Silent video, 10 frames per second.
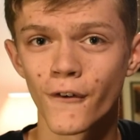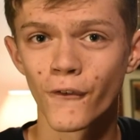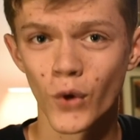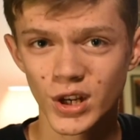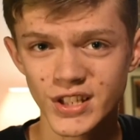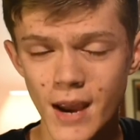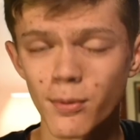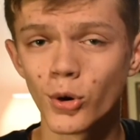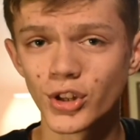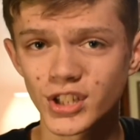For
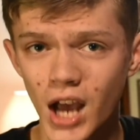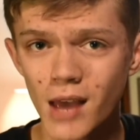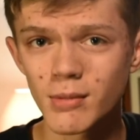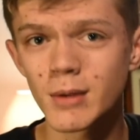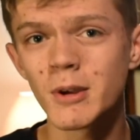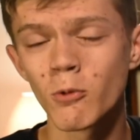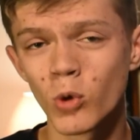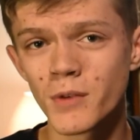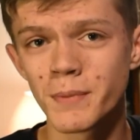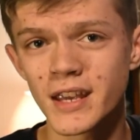example, the time limit
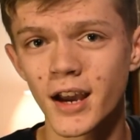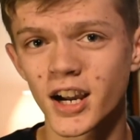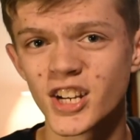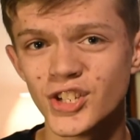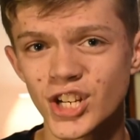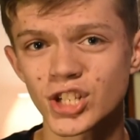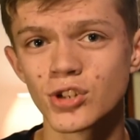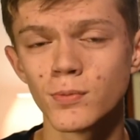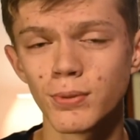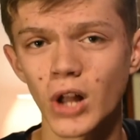would be a
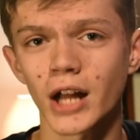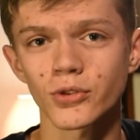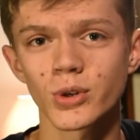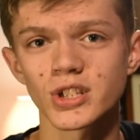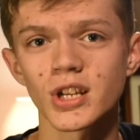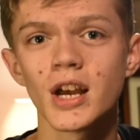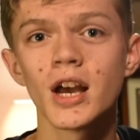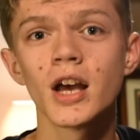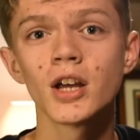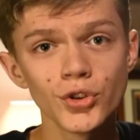conditional plot twist.
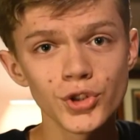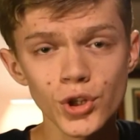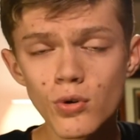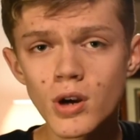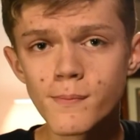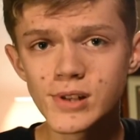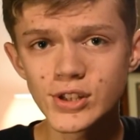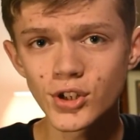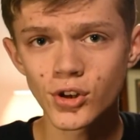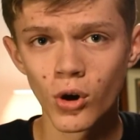To
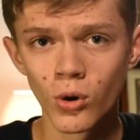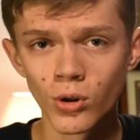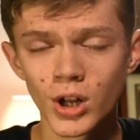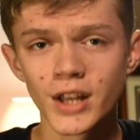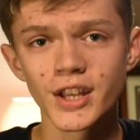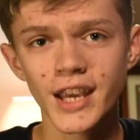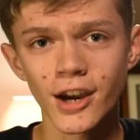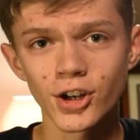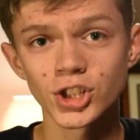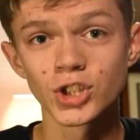complete their goal, the
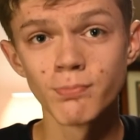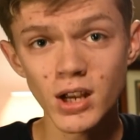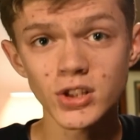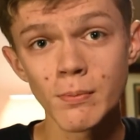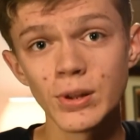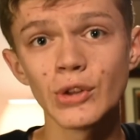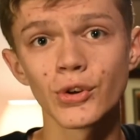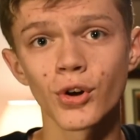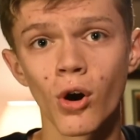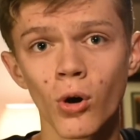characters must complete
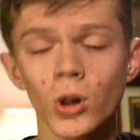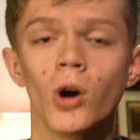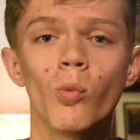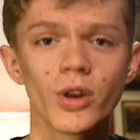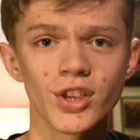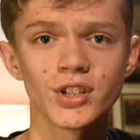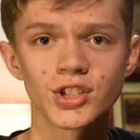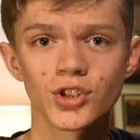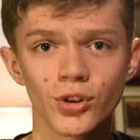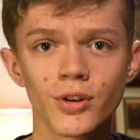their goal within a
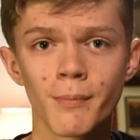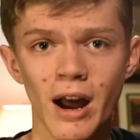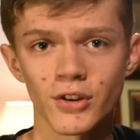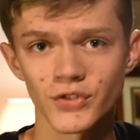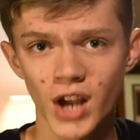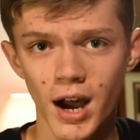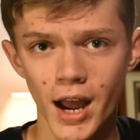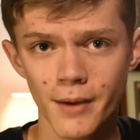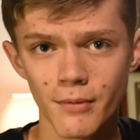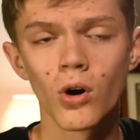certain amount of
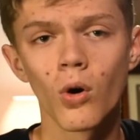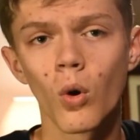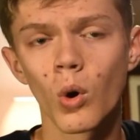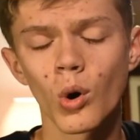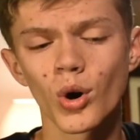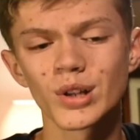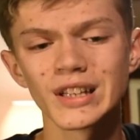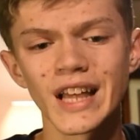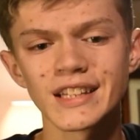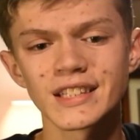time. Or
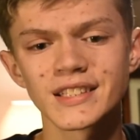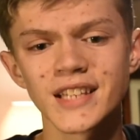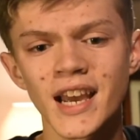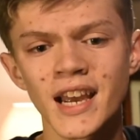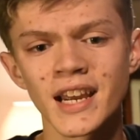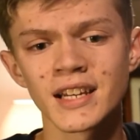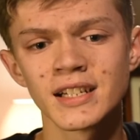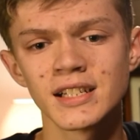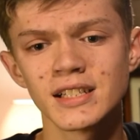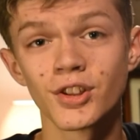let's
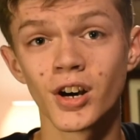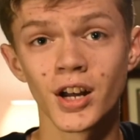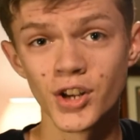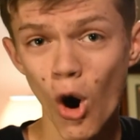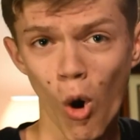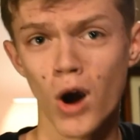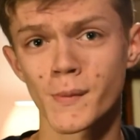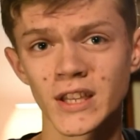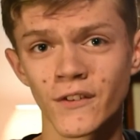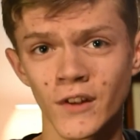say the no
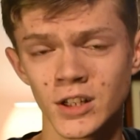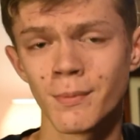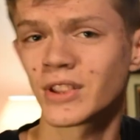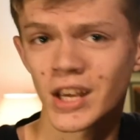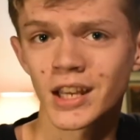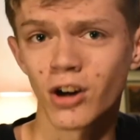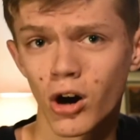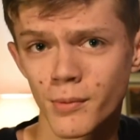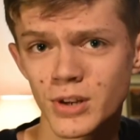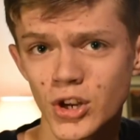harming the villain but they can
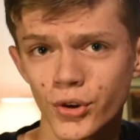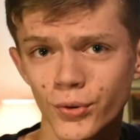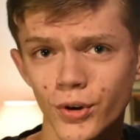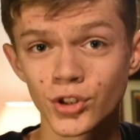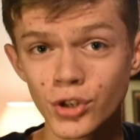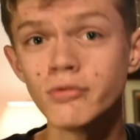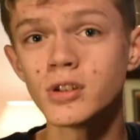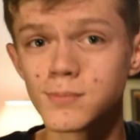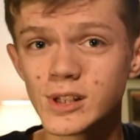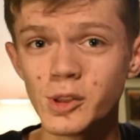harm you. To
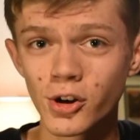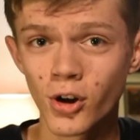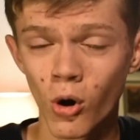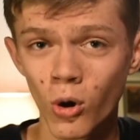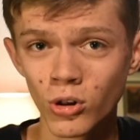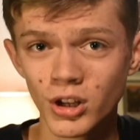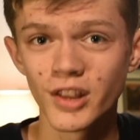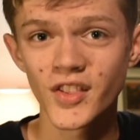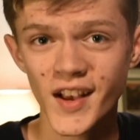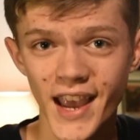complete their goal,
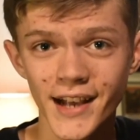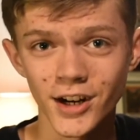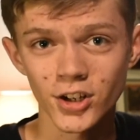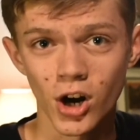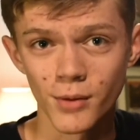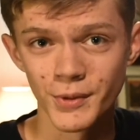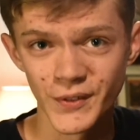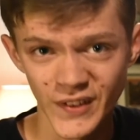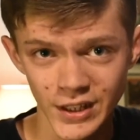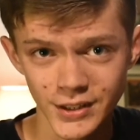they cannot harm the
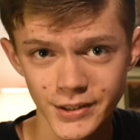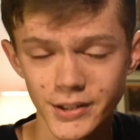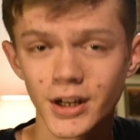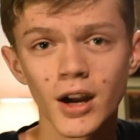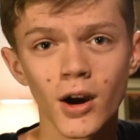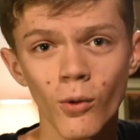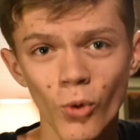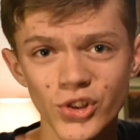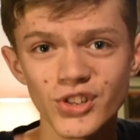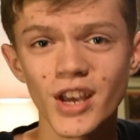villain.
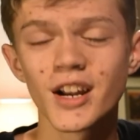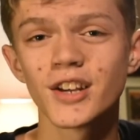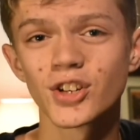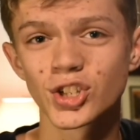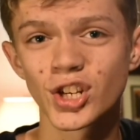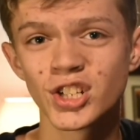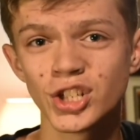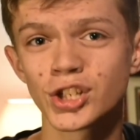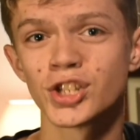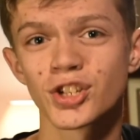Once again, there's a
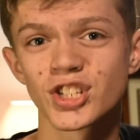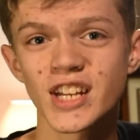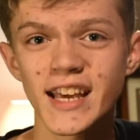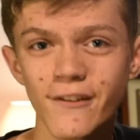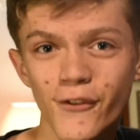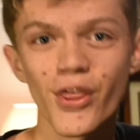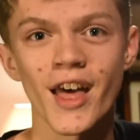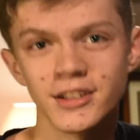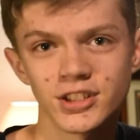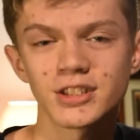condition, there's an
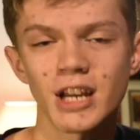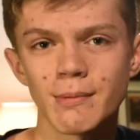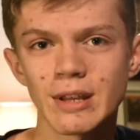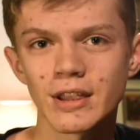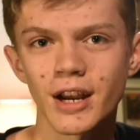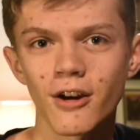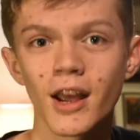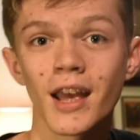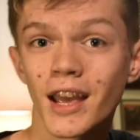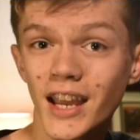if-then statement there.
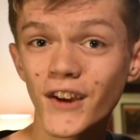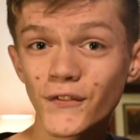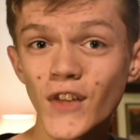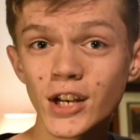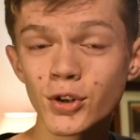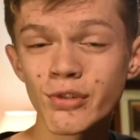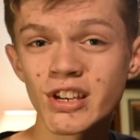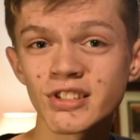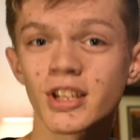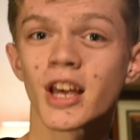If they do
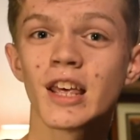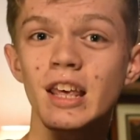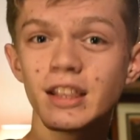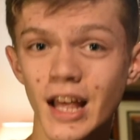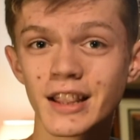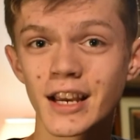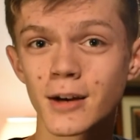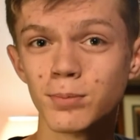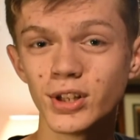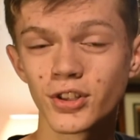this, then they
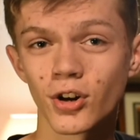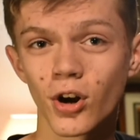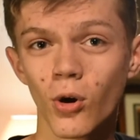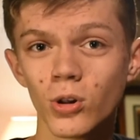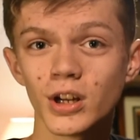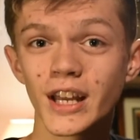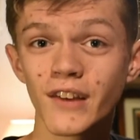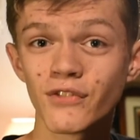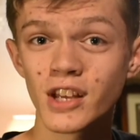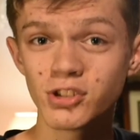complete their goal.
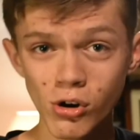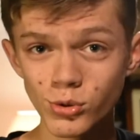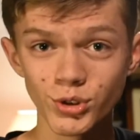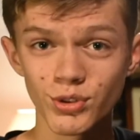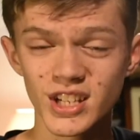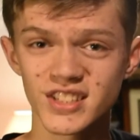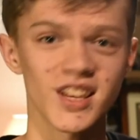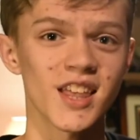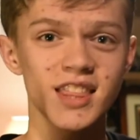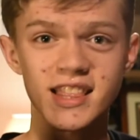If they don't do
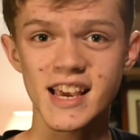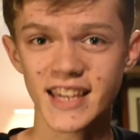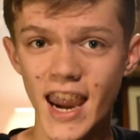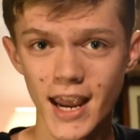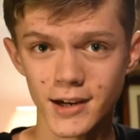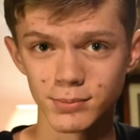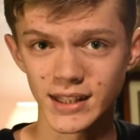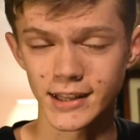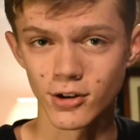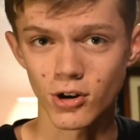this, then they can't
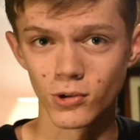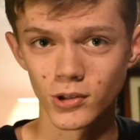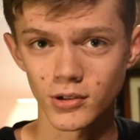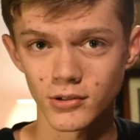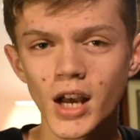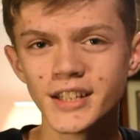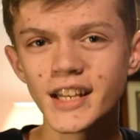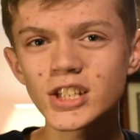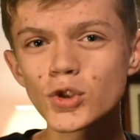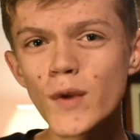complete their goal.
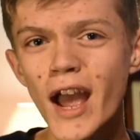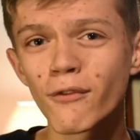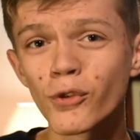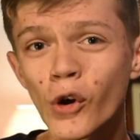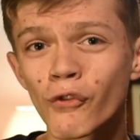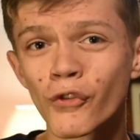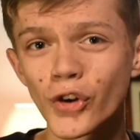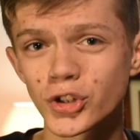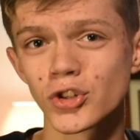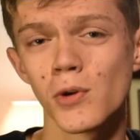Next we have
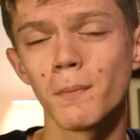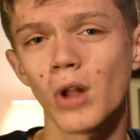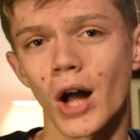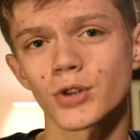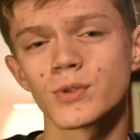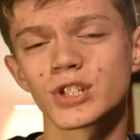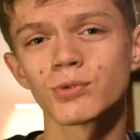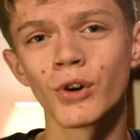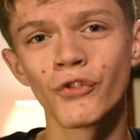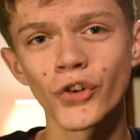reversal plot twist.
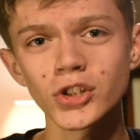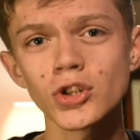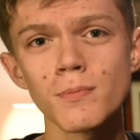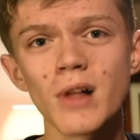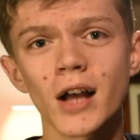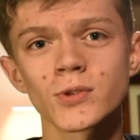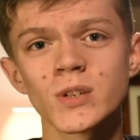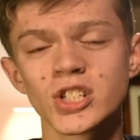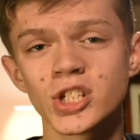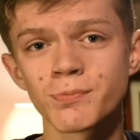Reversal plot
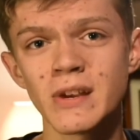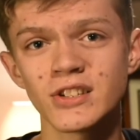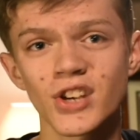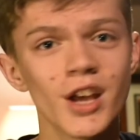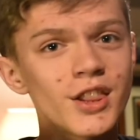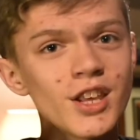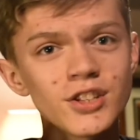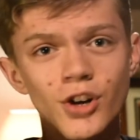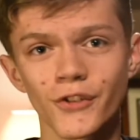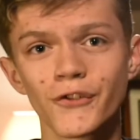twist just means
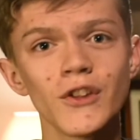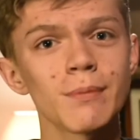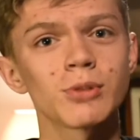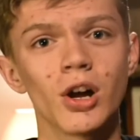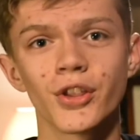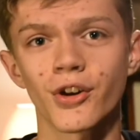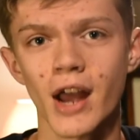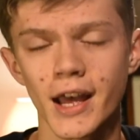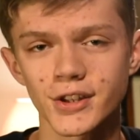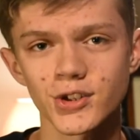things are flipped on their
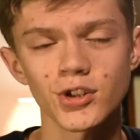heads.